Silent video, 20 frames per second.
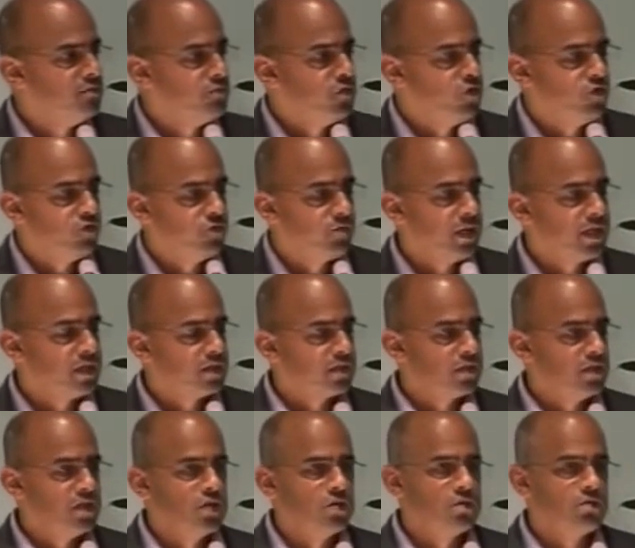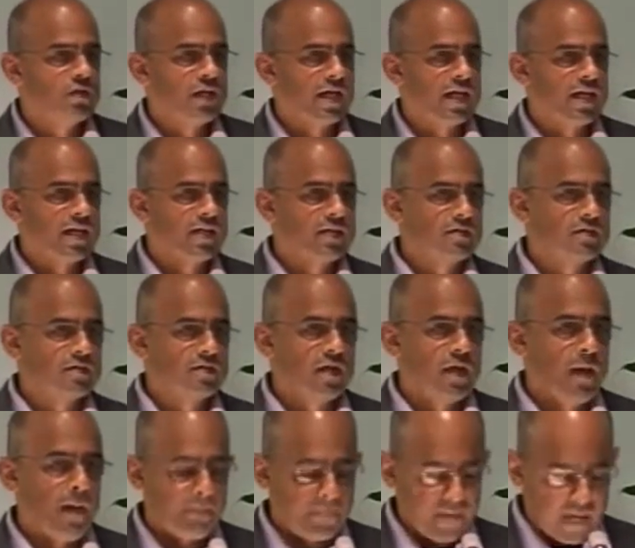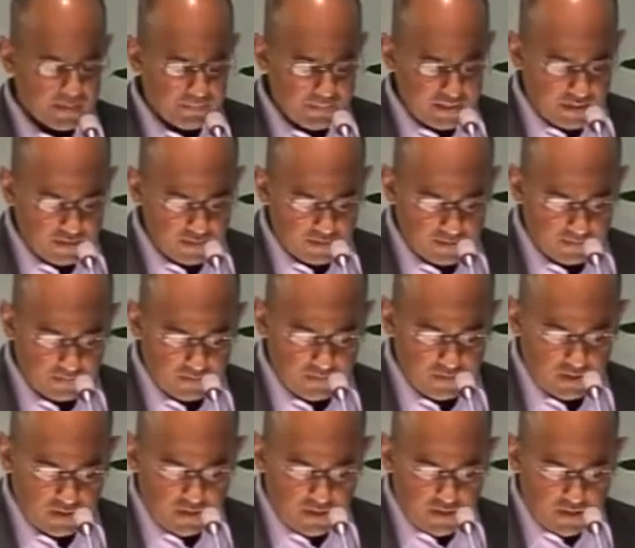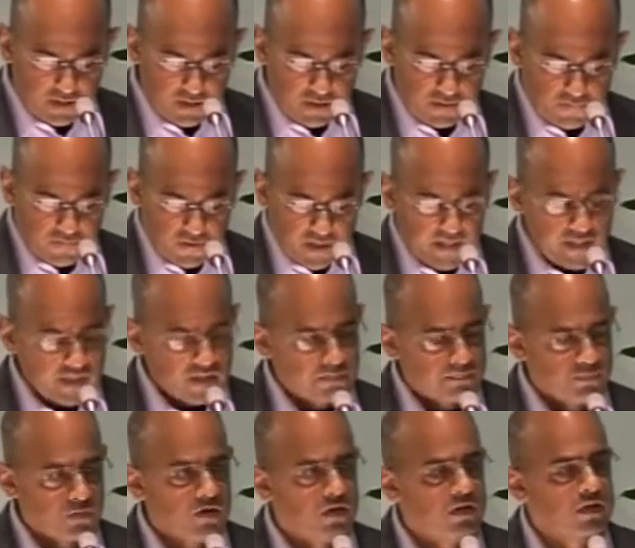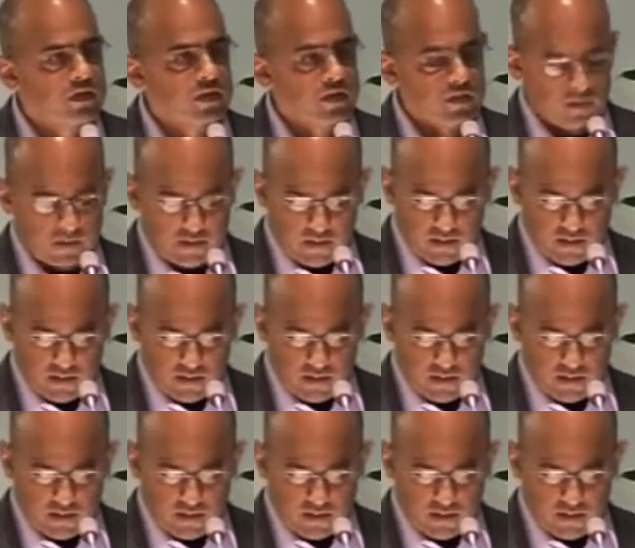movement known as pragmatism defines progress